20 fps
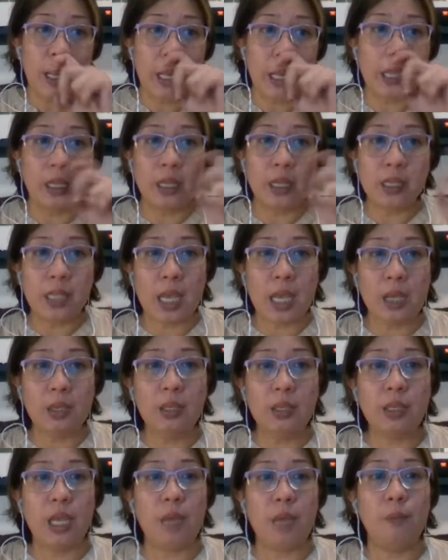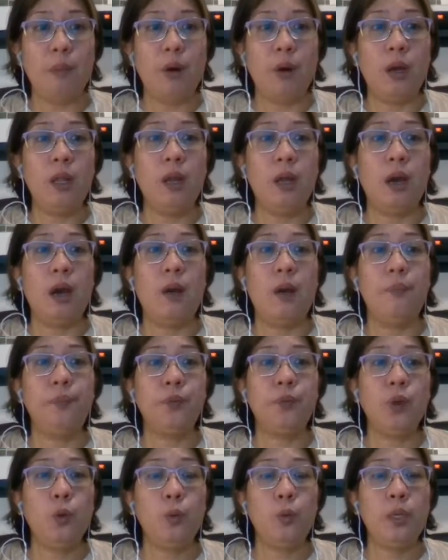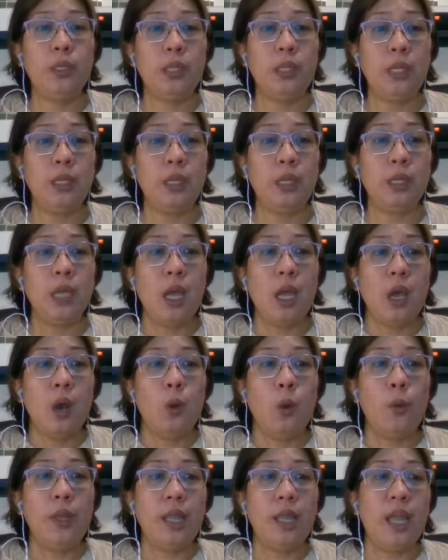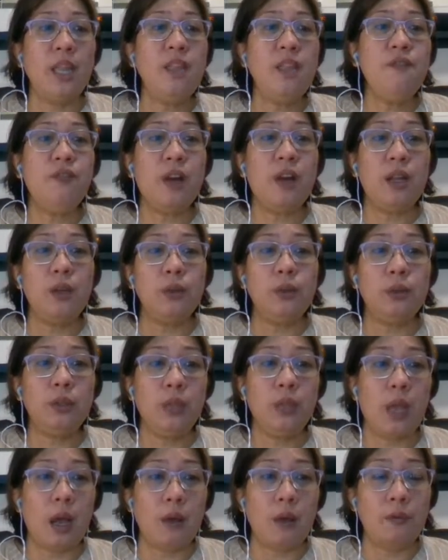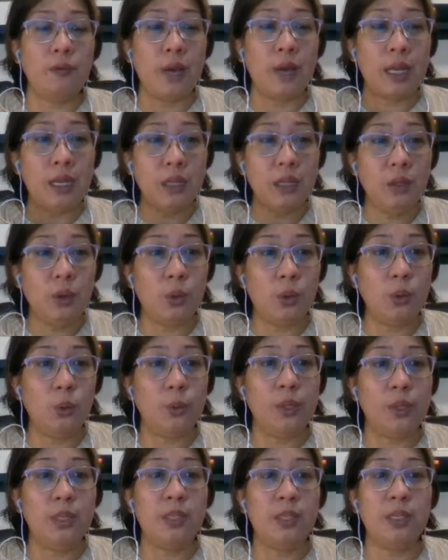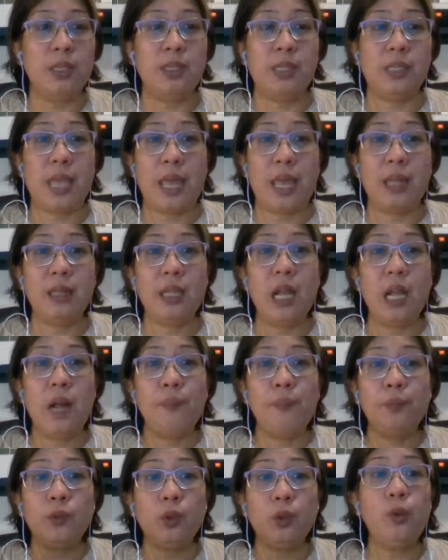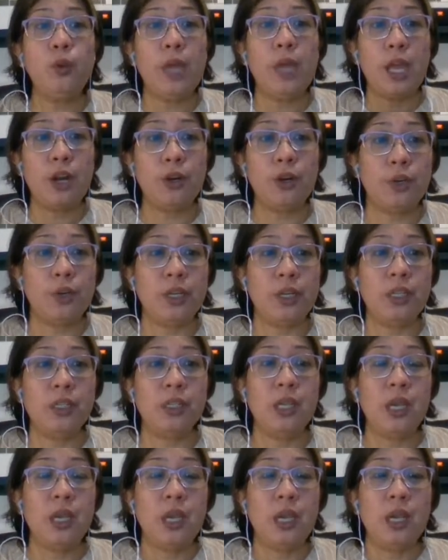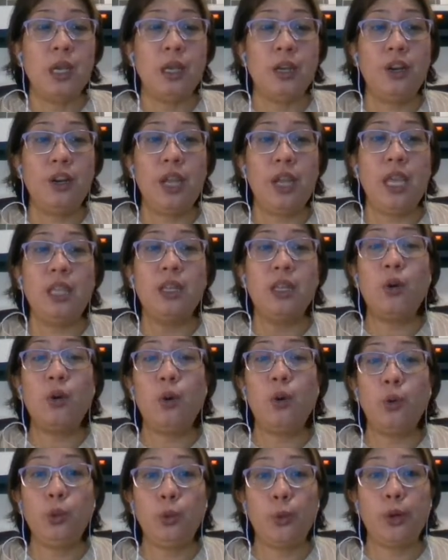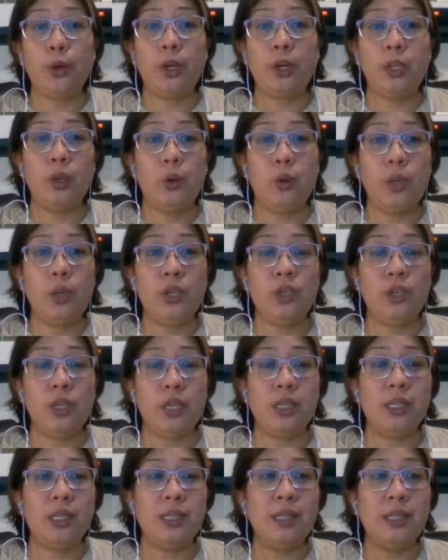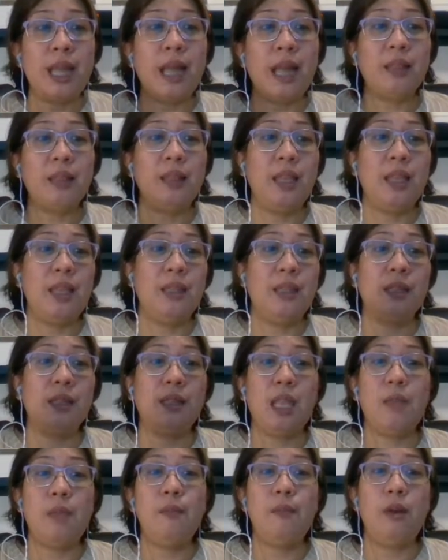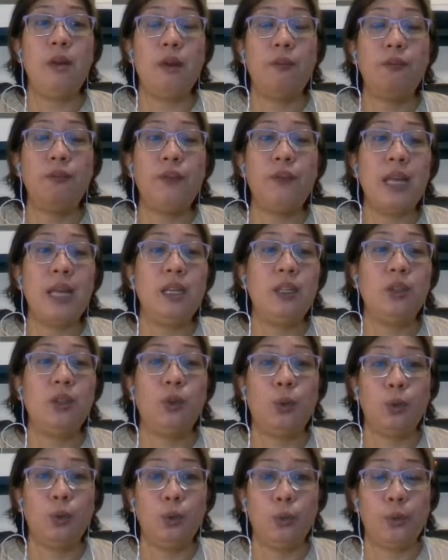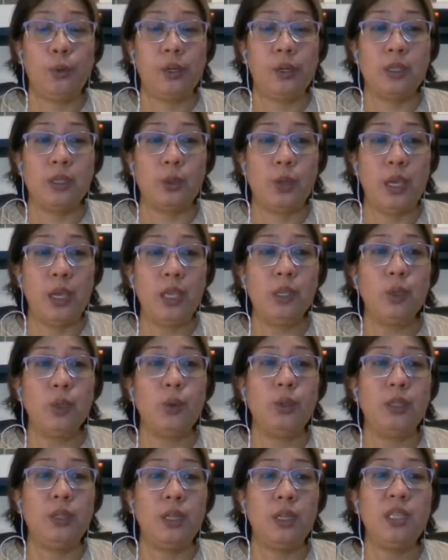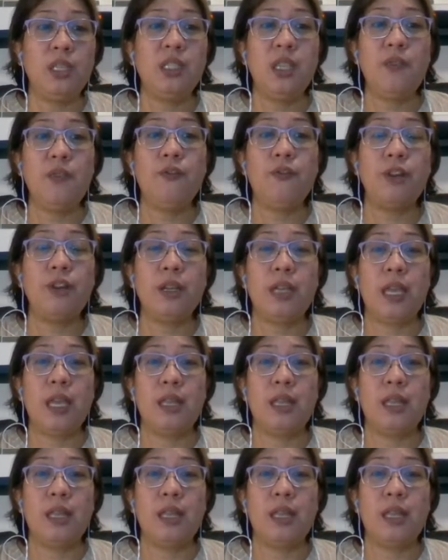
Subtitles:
in the second table, we see that when any valid code words is sent, 2 errors create a code word which is not in the table of valid code words. Okay, so the receiver